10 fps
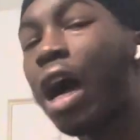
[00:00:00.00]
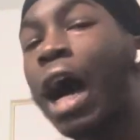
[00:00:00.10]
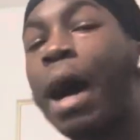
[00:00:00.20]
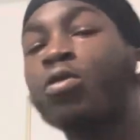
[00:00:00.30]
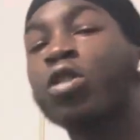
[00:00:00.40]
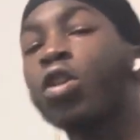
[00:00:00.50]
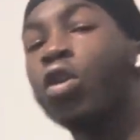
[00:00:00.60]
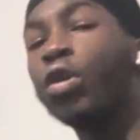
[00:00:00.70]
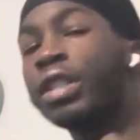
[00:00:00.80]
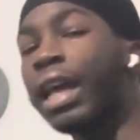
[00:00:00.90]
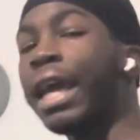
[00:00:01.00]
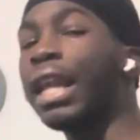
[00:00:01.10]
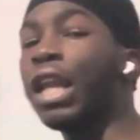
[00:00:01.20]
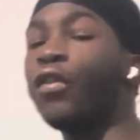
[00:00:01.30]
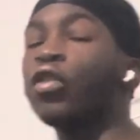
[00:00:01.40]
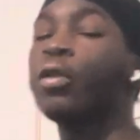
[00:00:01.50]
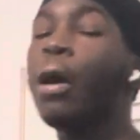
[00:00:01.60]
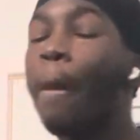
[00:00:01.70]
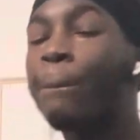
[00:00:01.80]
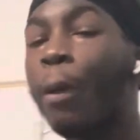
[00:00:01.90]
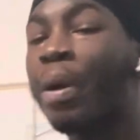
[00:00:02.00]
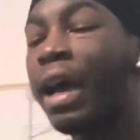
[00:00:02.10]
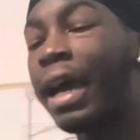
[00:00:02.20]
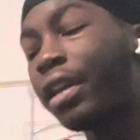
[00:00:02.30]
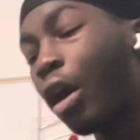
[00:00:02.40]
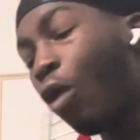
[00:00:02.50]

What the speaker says: I'm trying to go into A-levels prepared,